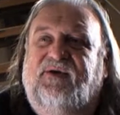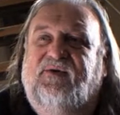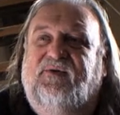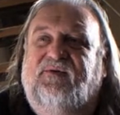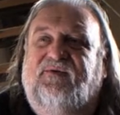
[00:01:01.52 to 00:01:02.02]

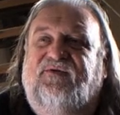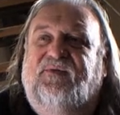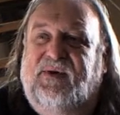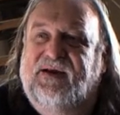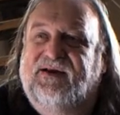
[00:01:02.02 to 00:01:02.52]
whose
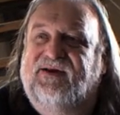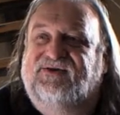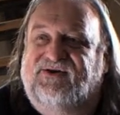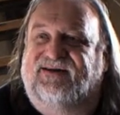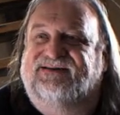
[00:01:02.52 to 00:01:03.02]
opinion you
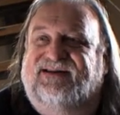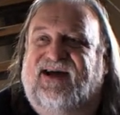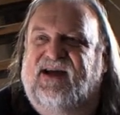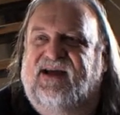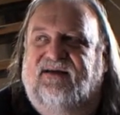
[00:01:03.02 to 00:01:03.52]
trust,
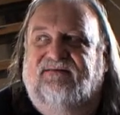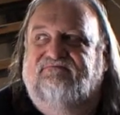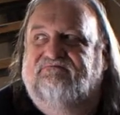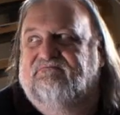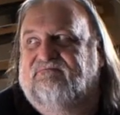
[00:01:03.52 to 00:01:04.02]
i.e.,
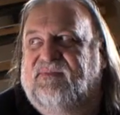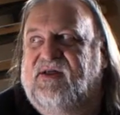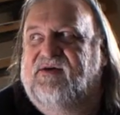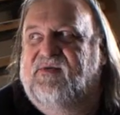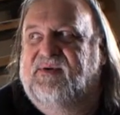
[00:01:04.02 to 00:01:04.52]

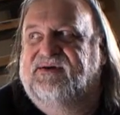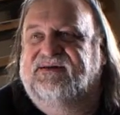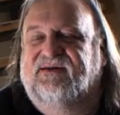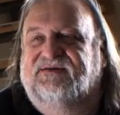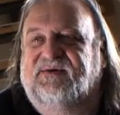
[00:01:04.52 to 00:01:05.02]
the other
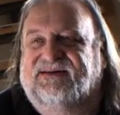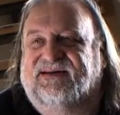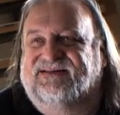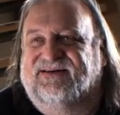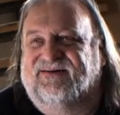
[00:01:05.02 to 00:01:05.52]
person you're
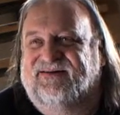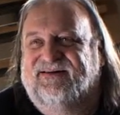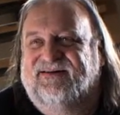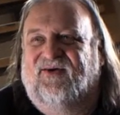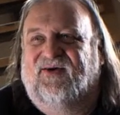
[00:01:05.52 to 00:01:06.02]
tweeting to,
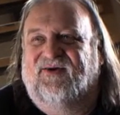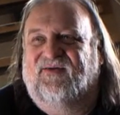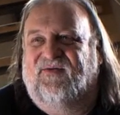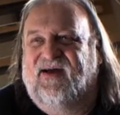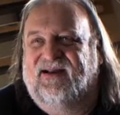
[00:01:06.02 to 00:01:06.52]
or a
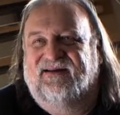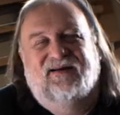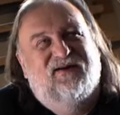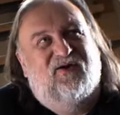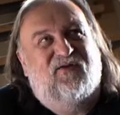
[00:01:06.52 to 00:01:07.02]
good friend,
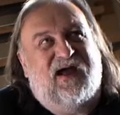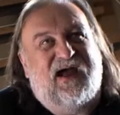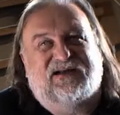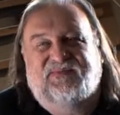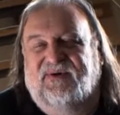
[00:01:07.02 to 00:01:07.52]
or that
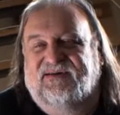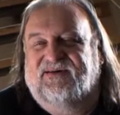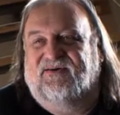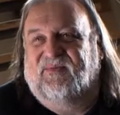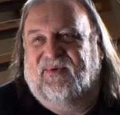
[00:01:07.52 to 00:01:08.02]
expert
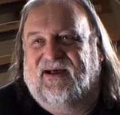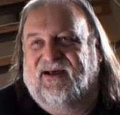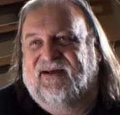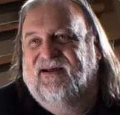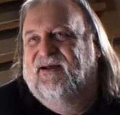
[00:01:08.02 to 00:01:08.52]
soccer player?